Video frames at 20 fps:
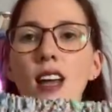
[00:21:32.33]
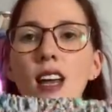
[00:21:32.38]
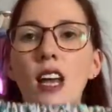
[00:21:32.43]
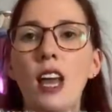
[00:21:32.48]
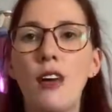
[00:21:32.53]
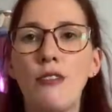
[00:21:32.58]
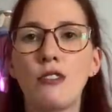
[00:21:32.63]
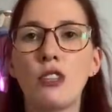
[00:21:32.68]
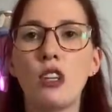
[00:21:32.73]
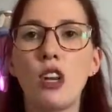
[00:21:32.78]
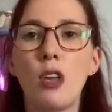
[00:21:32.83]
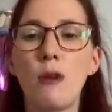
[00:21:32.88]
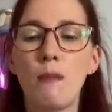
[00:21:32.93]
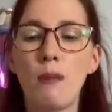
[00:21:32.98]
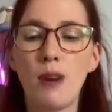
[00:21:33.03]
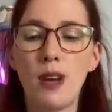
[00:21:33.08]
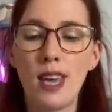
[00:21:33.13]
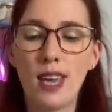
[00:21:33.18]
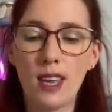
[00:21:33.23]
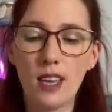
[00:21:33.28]
left an
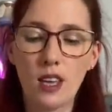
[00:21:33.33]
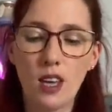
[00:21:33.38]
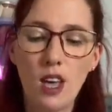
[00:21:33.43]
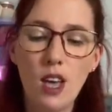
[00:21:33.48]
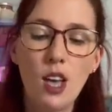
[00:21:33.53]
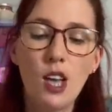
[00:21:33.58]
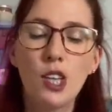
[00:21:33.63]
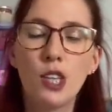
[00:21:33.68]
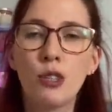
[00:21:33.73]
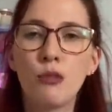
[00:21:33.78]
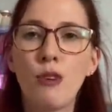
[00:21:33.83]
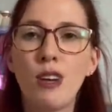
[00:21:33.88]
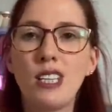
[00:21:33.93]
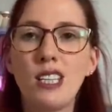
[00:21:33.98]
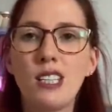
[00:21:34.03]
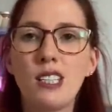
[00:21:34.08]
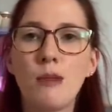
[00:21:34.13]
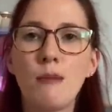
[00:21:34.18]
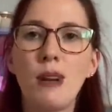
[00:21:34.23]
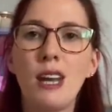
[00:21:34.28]
opening,
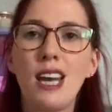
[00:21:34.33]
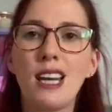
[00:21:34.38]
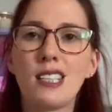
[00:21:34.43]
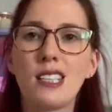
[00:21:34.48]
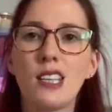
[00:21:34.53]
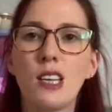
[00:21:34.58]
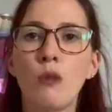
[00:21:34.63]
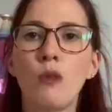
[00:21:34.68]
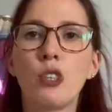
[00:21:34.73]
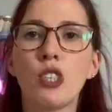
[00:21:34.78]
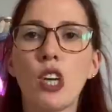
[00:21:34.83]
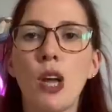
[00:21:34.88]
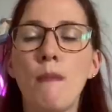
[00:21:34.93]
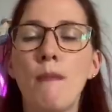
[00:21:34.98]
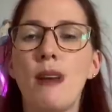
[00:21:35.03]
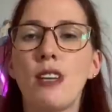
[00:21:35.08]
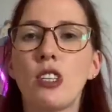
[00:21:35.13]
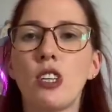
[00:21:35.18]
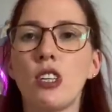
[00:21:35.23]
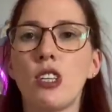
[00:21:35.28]
threaded some elastic, which I
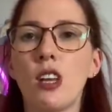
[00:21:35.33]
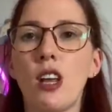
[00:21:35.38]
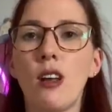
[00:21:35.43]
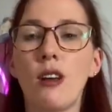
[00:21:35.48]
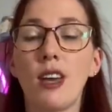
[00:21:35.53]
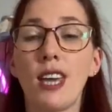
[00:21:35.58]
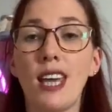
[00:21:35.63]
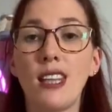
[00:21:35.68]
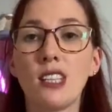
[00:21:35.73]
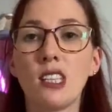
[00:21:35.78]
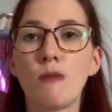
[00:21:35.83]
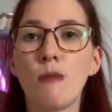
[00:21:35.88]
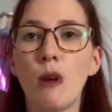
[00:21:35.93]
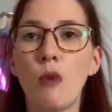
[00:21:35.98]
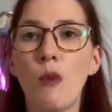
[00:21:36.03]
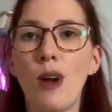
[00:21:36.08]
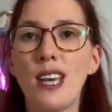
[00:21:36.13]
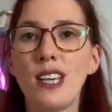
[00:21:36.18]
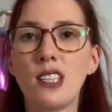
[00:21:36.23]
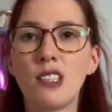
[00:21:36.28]
measured against my
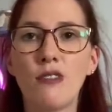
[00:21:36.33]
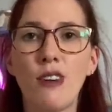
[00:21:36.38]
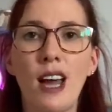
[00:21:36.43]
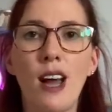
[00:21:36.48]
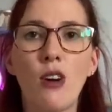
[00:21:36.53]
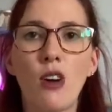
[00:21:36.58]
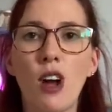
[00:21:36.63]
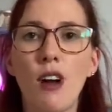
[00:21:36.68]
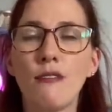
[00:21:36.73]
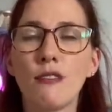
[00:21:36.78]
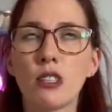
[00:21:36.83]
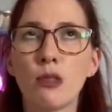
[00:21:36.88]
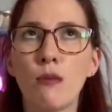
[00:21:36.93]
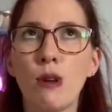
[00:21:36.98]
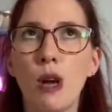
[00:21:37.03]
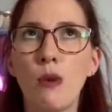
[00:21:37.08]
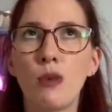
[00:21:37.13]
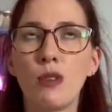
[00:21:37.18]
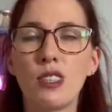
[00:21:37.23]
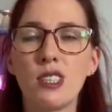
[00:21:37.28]
waist for how
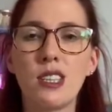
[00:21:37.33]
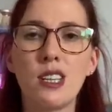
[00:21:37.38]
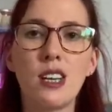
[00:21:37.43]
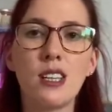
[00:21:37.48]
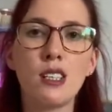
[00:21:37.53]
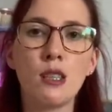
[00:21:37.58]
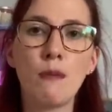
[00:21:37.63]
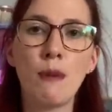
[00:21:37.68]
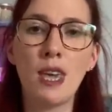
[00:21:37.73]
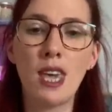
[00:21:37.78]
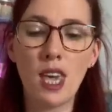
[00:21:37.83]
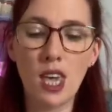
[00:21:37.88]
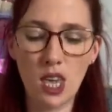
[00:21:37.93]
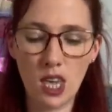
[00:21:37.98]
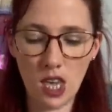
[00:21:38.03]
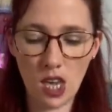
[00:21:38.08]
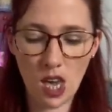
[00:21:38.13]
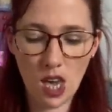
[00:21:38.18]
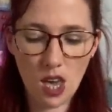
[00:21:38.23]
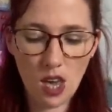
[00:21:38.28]
comfortable I wanted it to
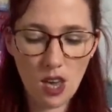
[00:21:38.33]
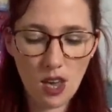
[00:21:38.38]
be.